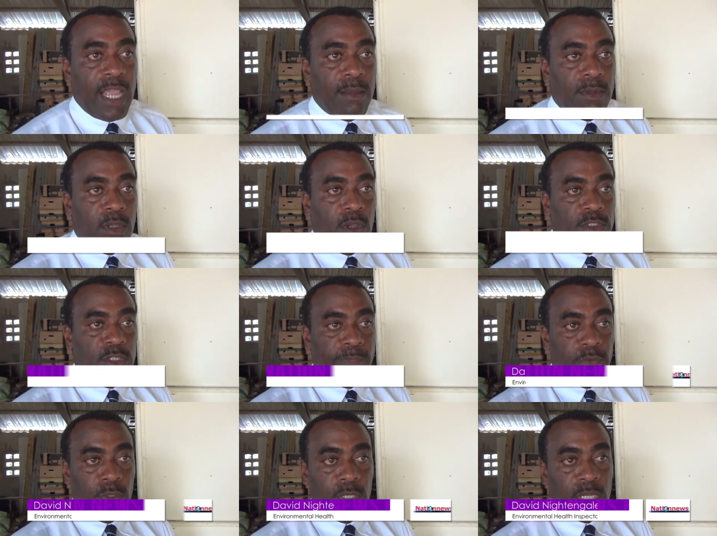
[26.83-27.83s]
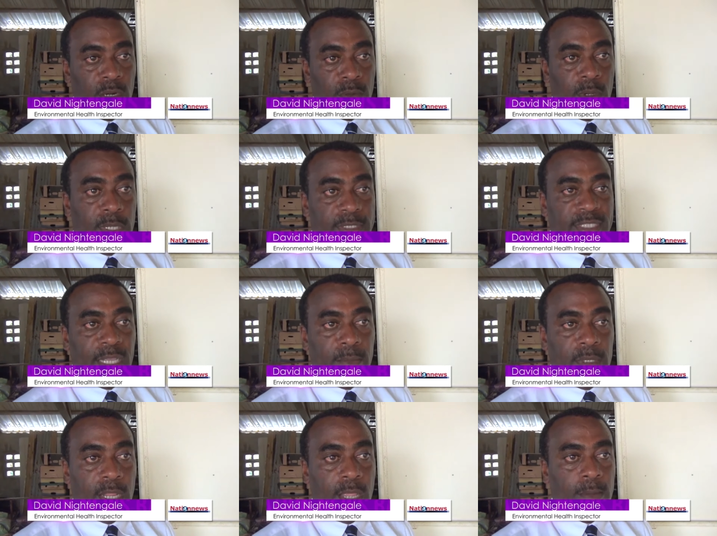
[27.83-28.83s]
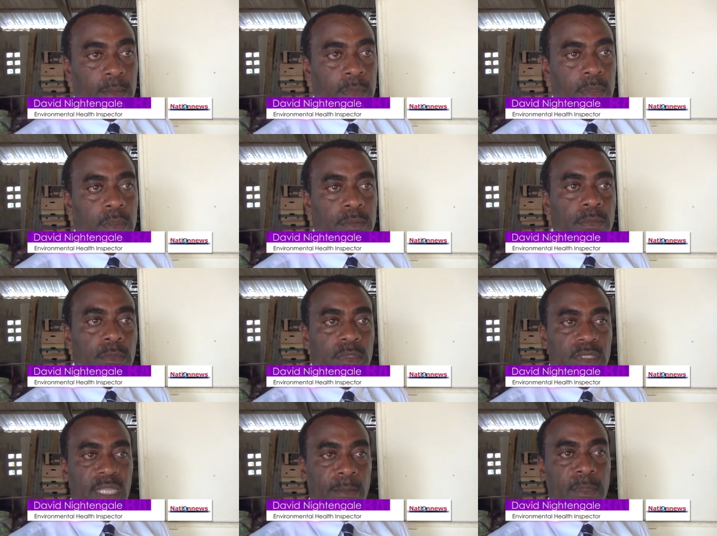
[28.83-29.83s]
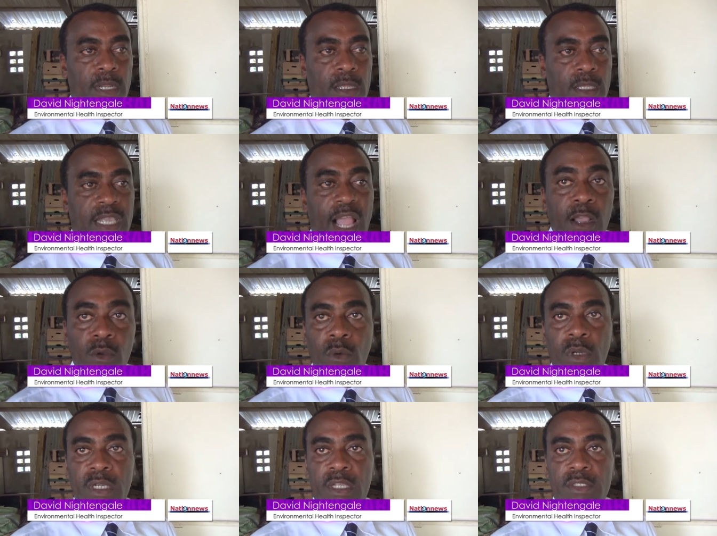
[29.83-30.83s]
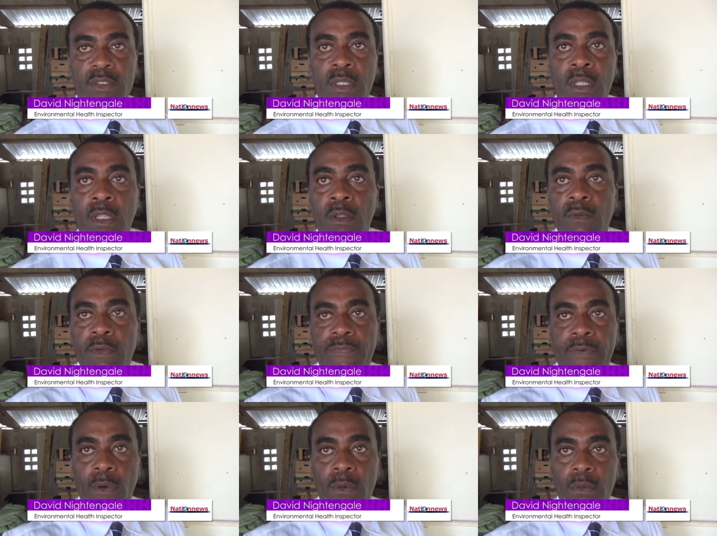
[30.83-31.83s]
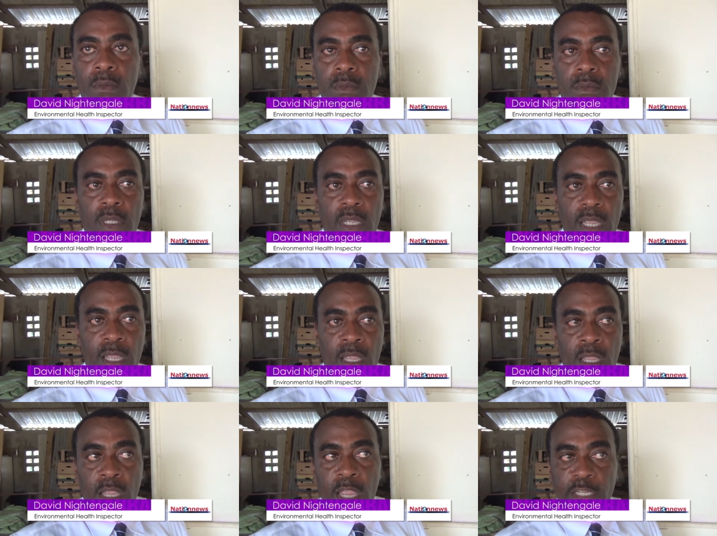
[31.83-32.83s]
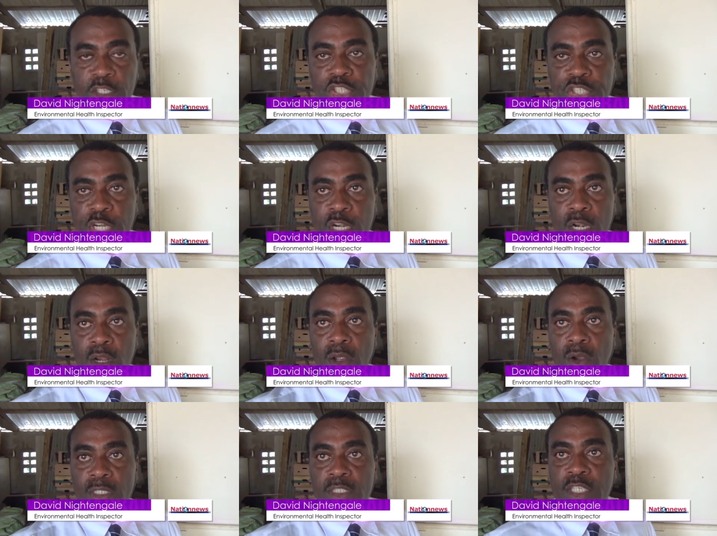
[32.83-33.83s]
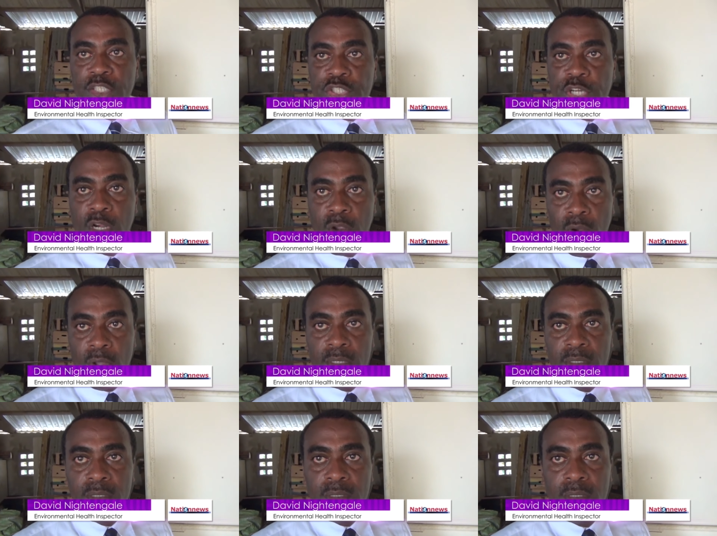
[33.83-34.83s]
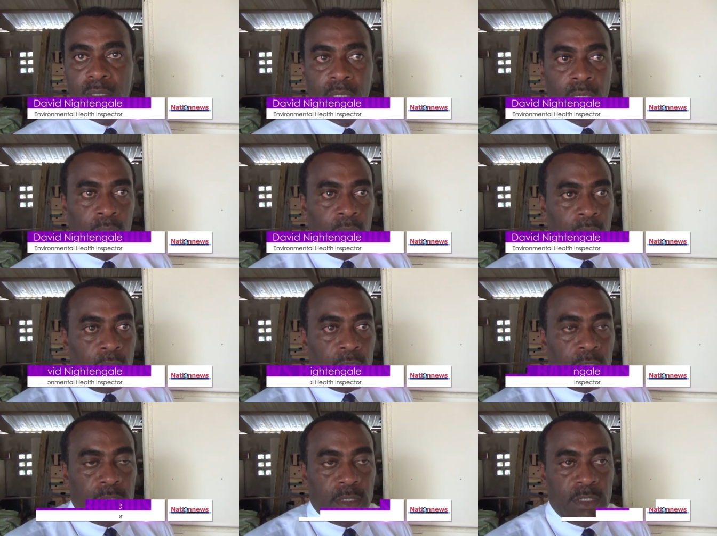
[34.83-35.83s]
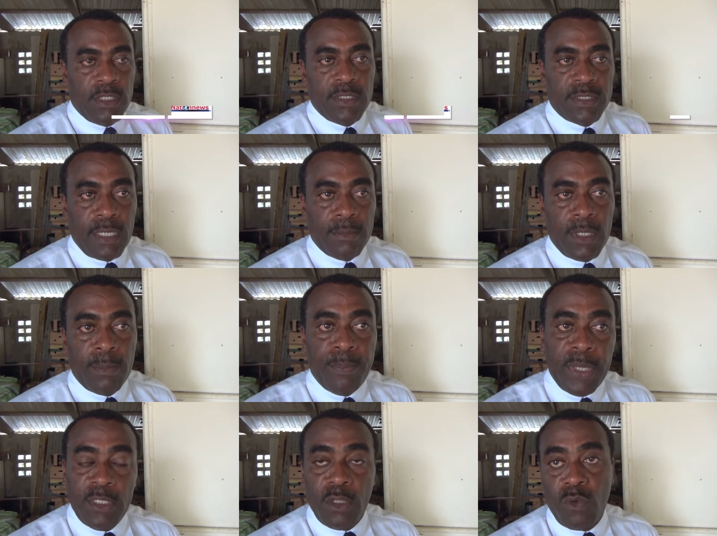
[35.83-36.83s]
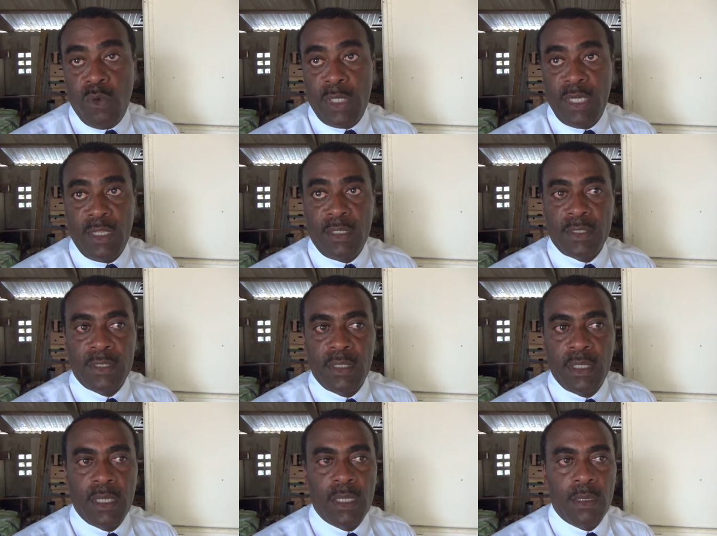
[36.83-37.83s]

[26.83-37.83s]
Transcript: that because if you look around at some of them, some the cut corners without any shirt or t-shirt on. Some done pick the nuts,